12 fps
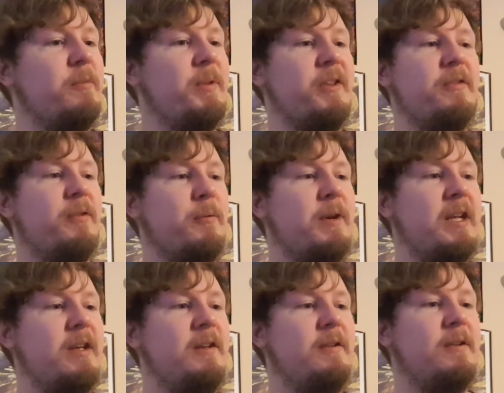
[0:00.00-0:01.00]

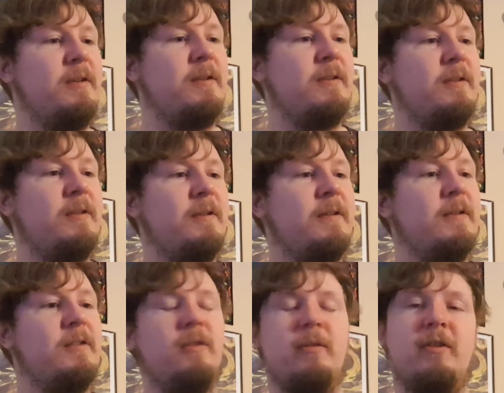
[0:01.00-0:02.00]
+3,
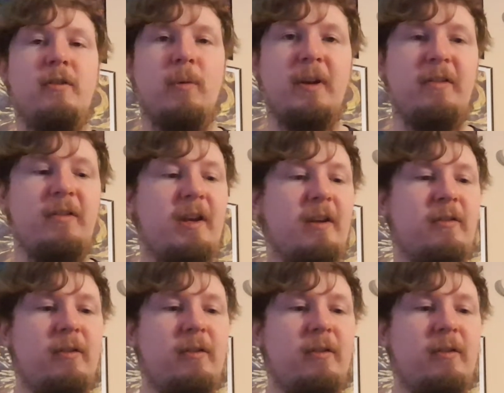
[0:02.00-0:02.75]
so it's a 26.